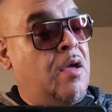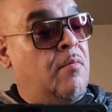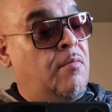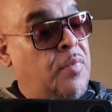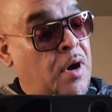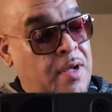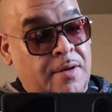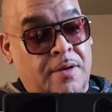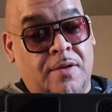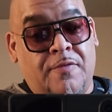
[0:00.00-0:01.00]
But
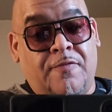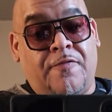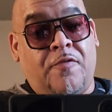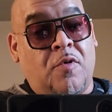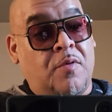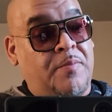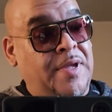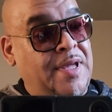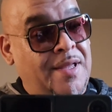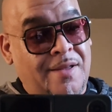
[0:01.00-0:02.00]
for
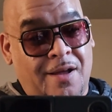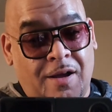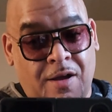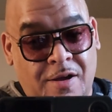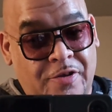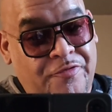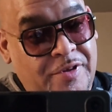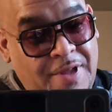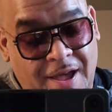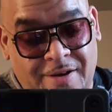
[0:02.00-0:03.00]
being
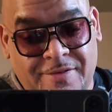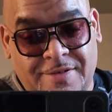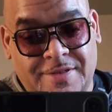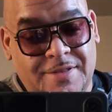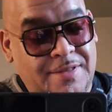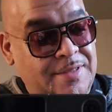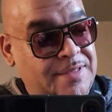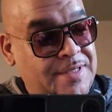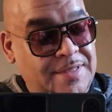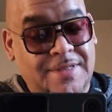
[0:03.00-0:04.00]
$100,
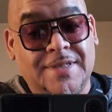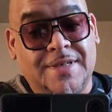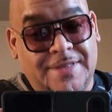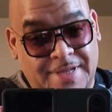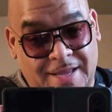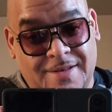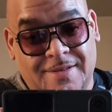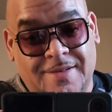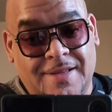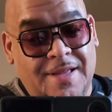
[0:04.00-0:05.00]
this is a 10.
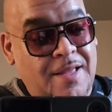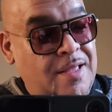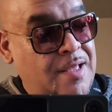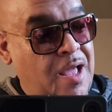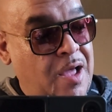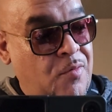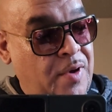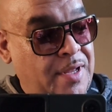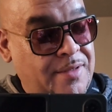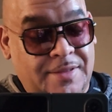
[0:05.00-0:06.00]
I
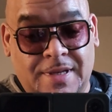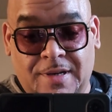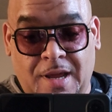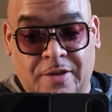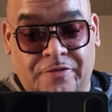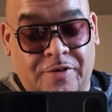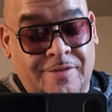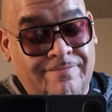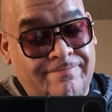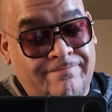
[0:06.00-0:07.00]
went, did laundry.
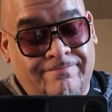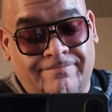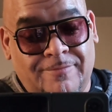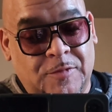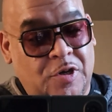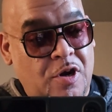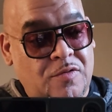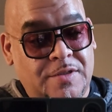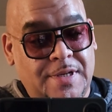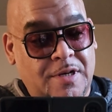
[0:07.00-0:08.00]
Girls
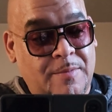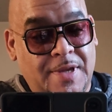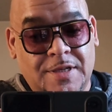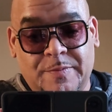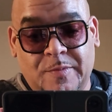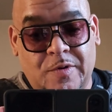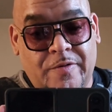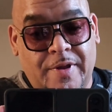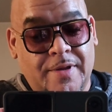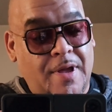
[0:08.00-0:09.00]
were telling me I smell
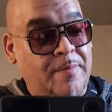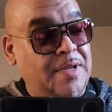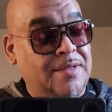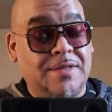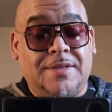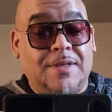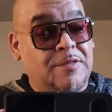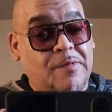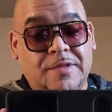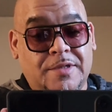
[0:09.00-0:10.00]
great. I mean, this thing
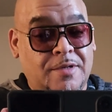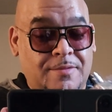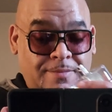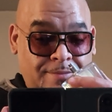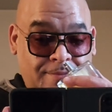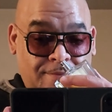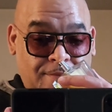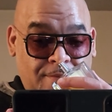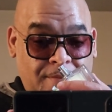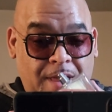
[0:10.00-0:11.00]
smells good.
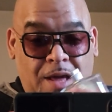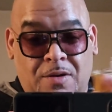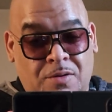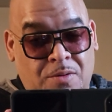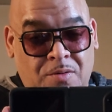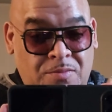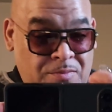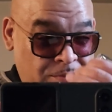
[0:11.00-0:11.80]
I don't know.